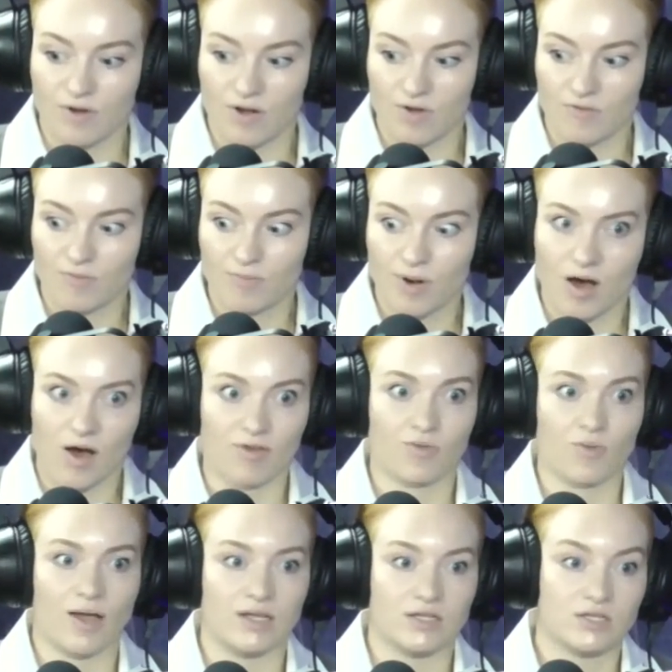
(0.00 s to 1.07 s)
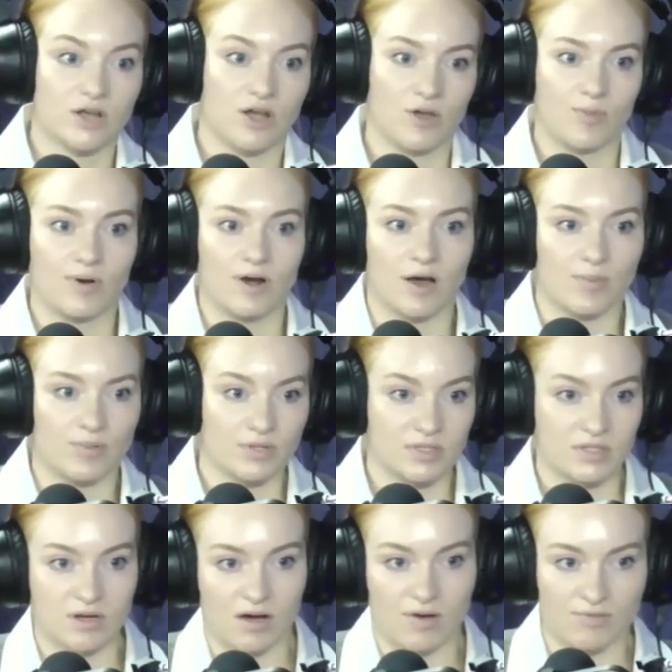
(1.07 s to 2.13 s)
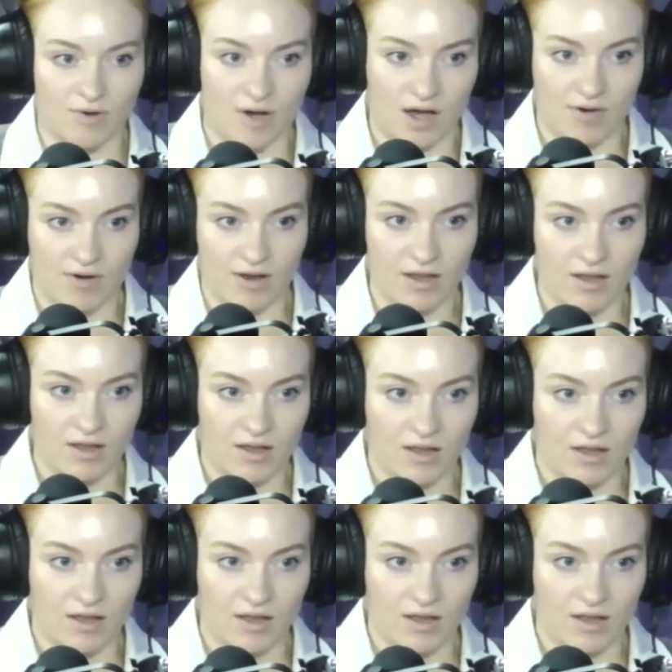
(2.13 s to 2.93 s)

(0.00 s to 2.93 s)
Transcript: of pathways to open up and start firing.